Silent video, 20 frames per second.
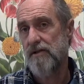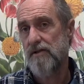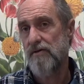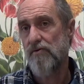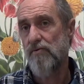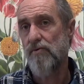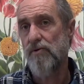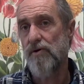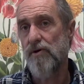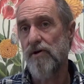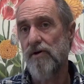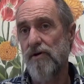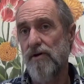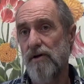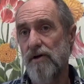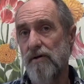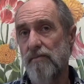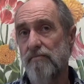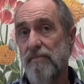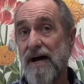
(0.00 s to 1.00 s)
We're
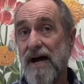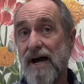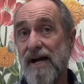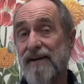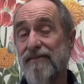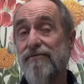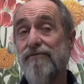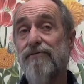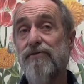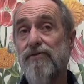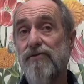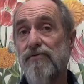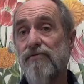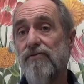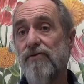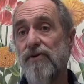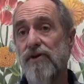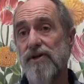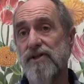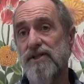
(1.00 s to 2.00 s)
buying food
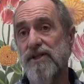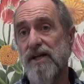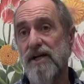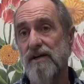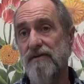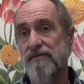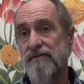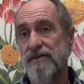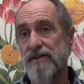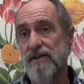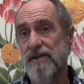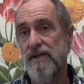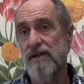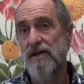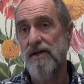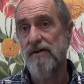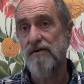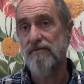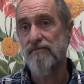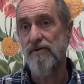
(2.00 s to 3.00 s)
for ourselves
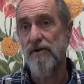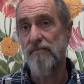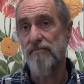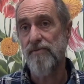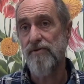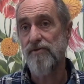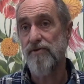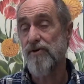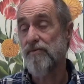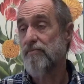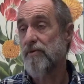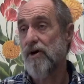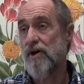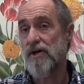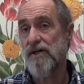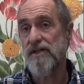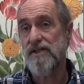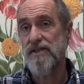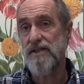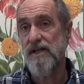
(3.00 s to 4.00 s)
from third
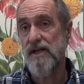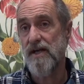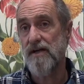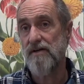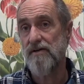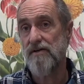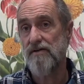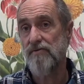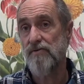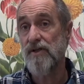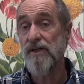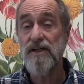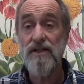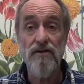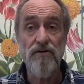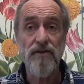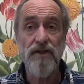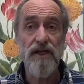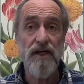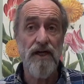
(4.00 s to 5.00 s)
parties that really
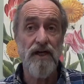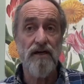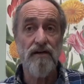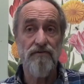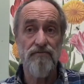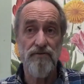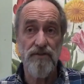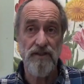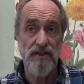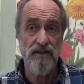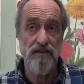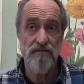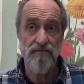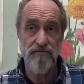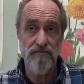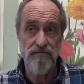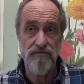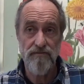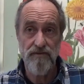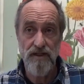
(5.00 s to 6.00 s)
don't care if we
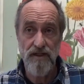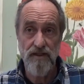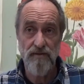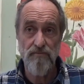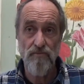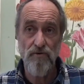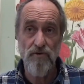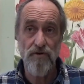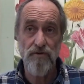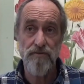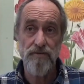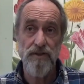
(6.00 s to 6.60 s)
live anymore.